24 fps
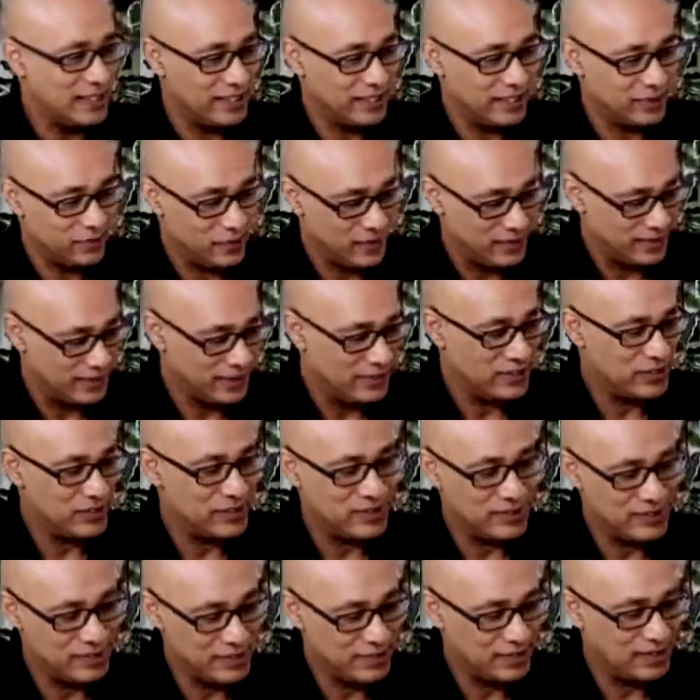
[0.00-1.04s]
And when
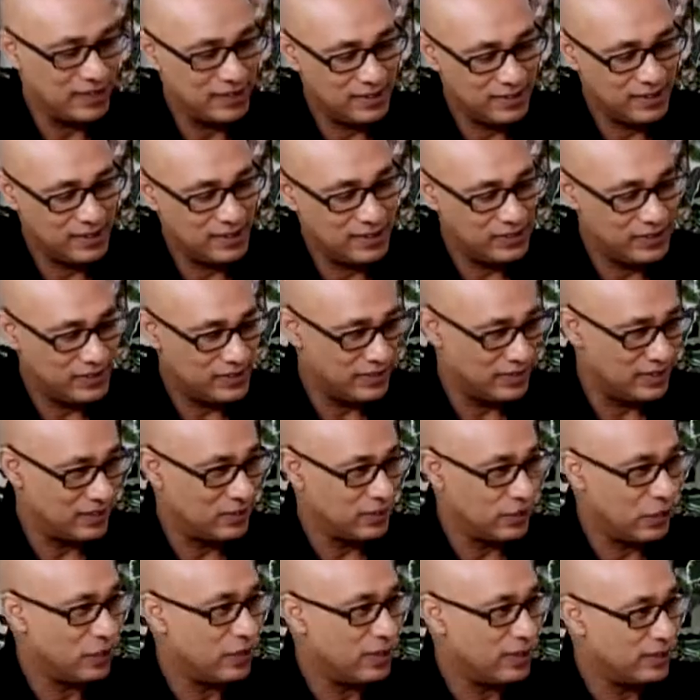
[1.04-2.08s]
this
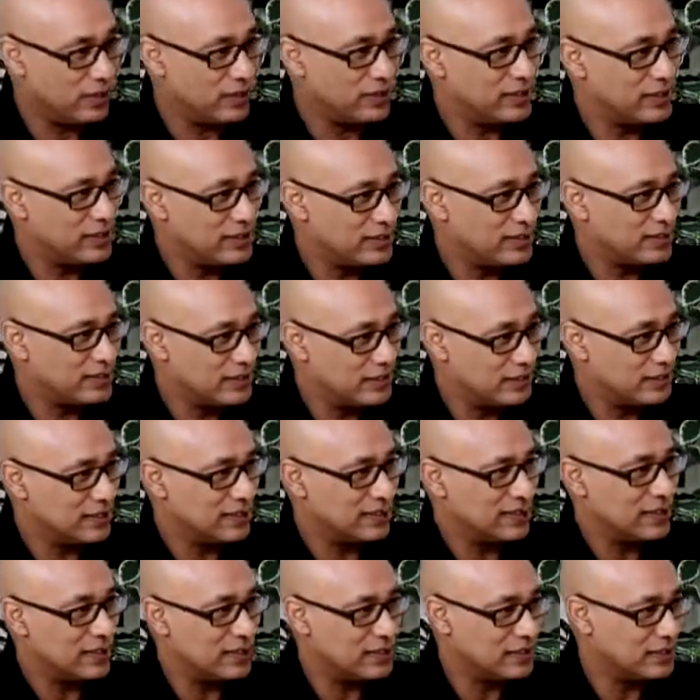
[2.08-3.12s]
incident occurred,
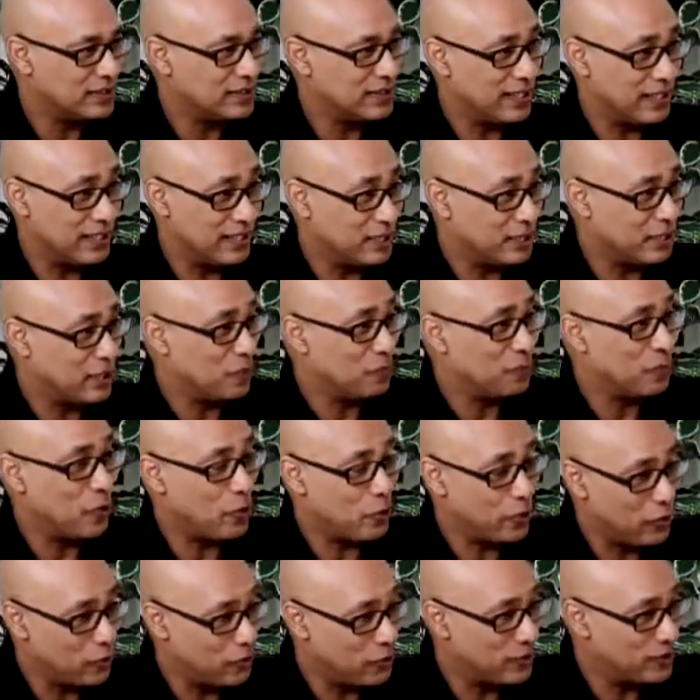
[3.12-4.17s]
like
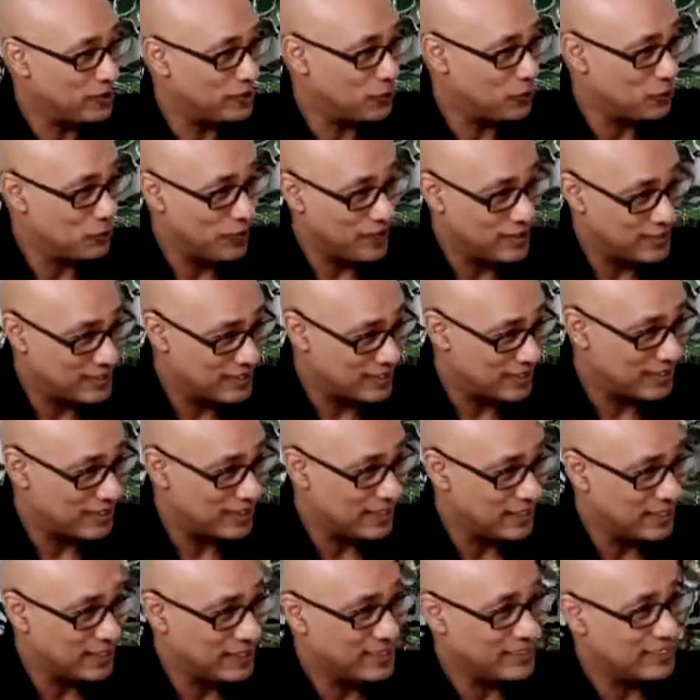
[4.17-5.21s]
Compaoré wanted to extend
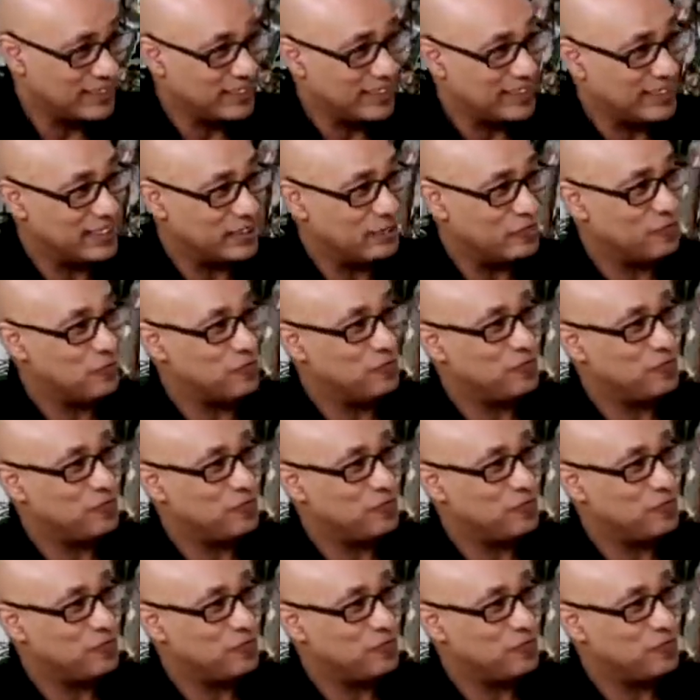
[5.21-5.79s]
another